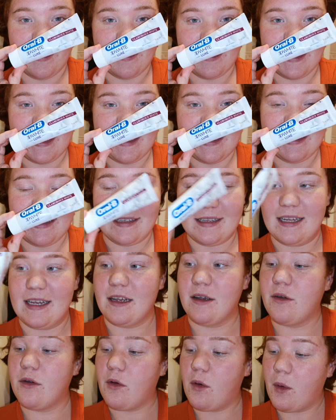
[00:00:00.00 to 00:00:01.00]

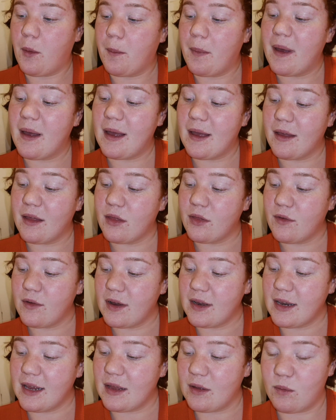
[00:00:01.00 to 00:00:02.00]
Oral-B
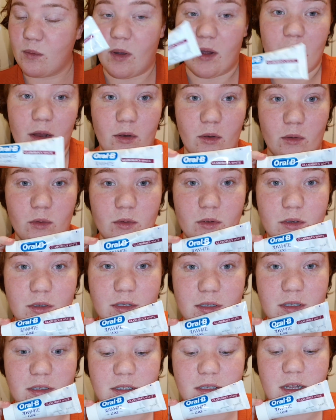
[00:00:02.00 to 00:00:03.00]
3D White
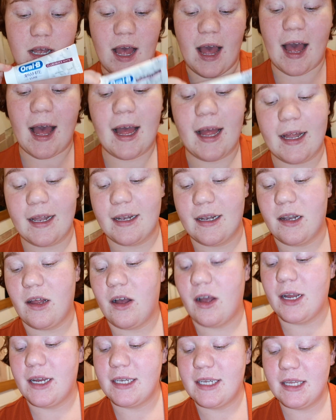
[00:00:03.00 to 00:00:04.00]
Looks, and
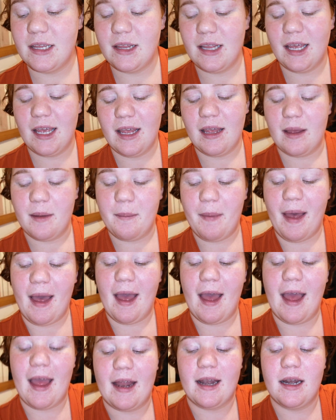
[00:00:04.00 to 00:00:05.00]
I did the
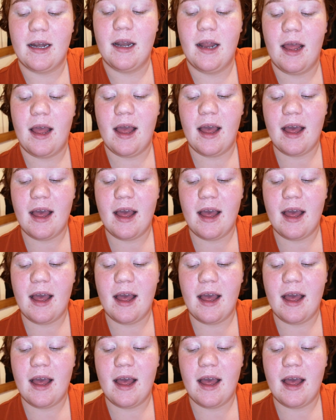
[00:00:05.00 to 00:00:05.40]
pen.